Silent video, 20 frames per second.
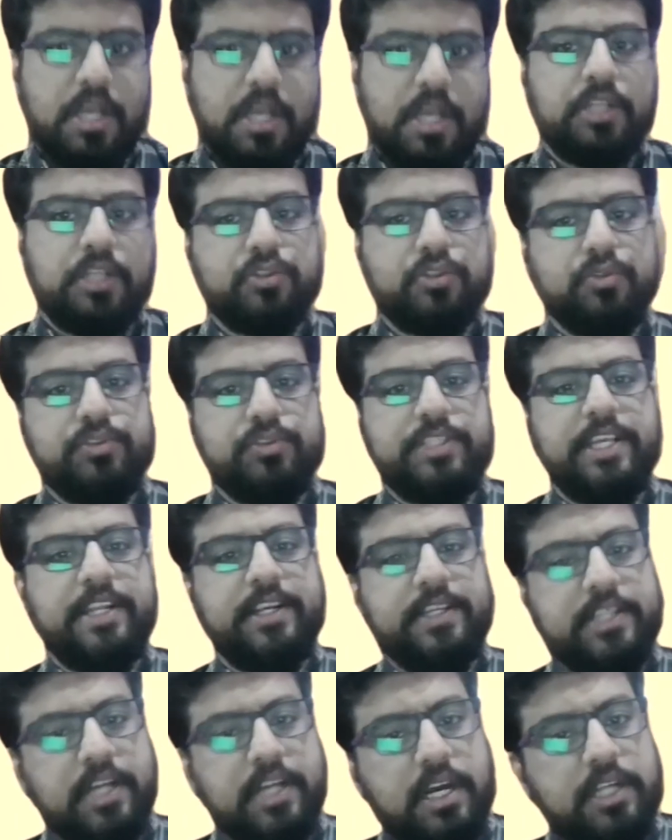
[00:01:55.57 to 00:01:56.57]
Suzy
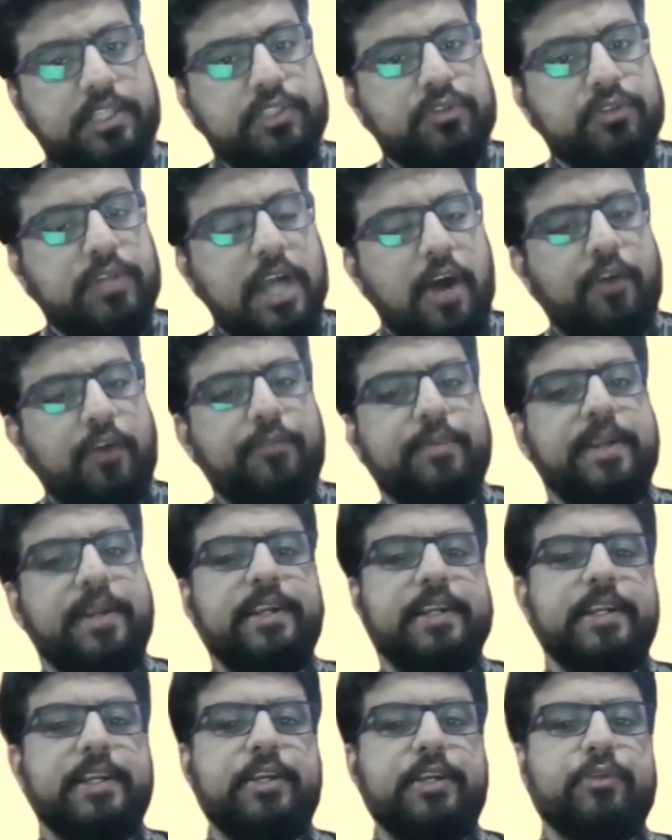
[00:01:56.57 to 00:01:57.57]
returned to
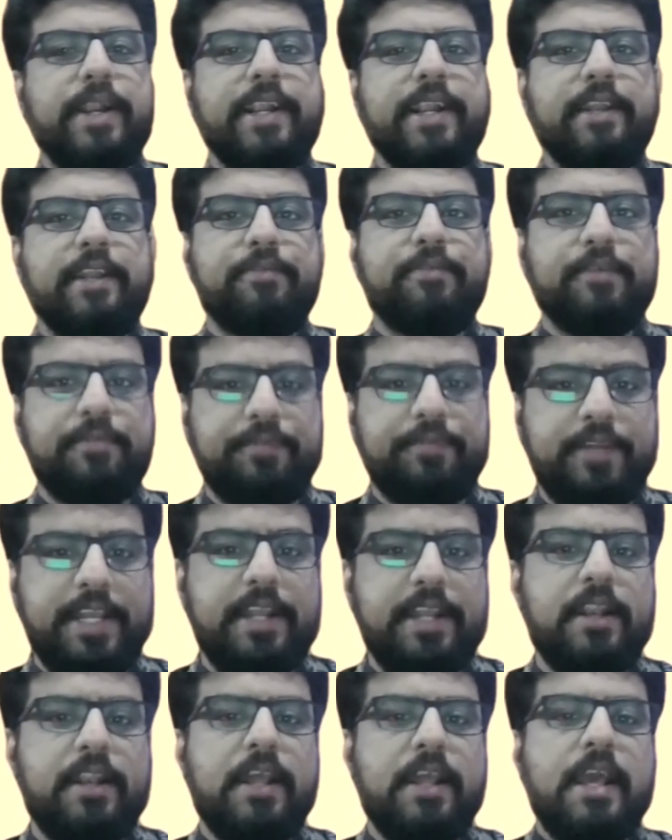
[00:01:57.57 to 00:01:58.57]
government in
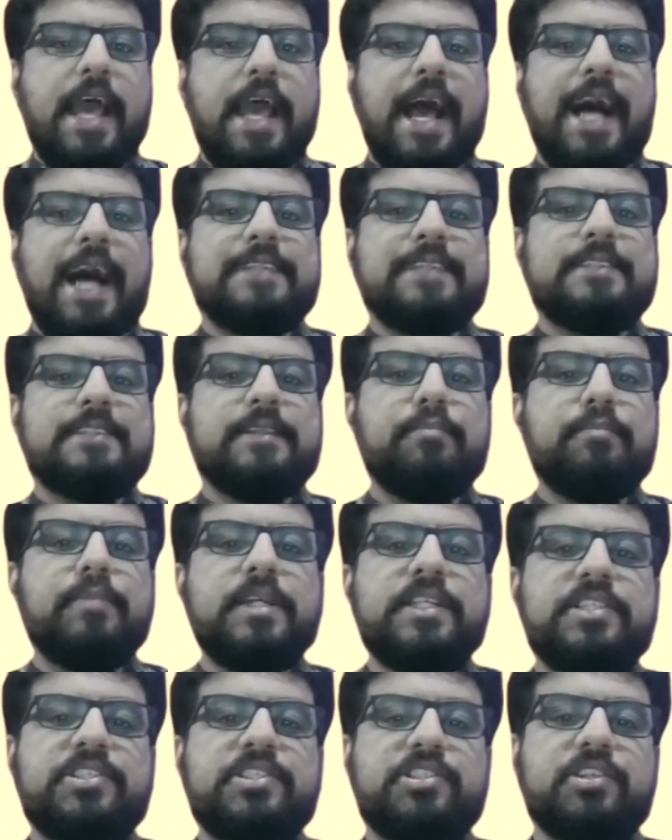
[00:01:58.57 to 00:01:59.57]
2015 as the
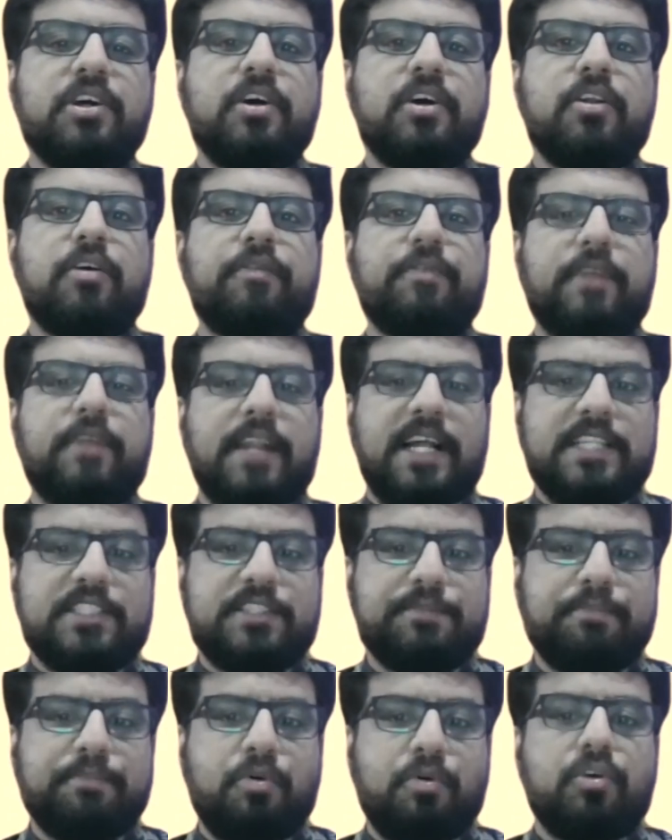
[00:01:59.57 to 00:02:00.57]
Minister of
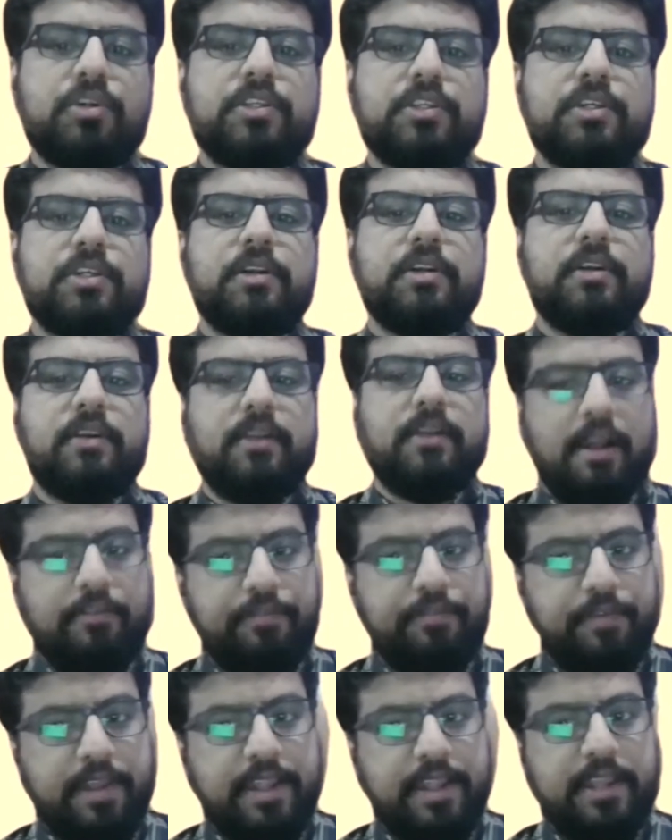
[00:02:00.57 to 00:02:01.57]
Transport,
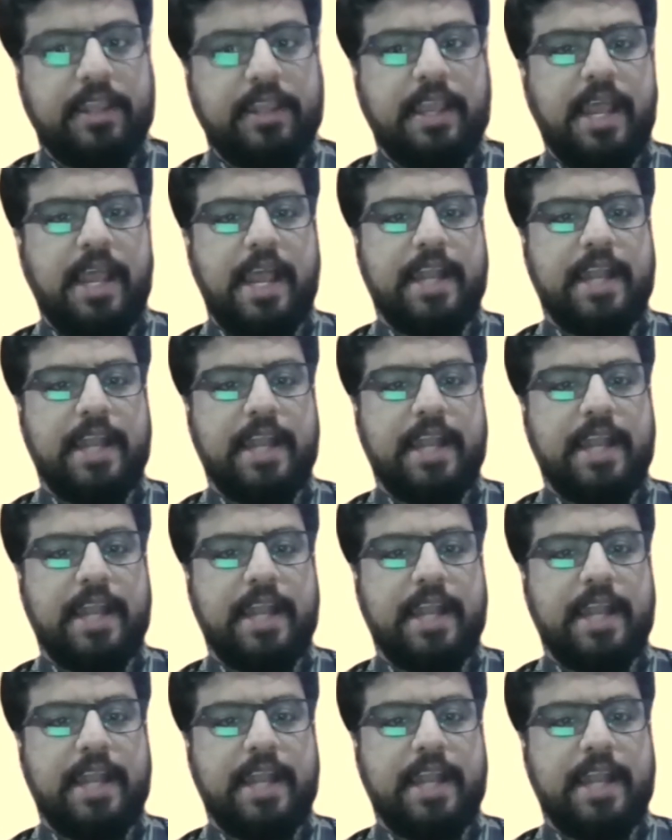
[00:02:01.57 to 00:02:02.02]
Traffic and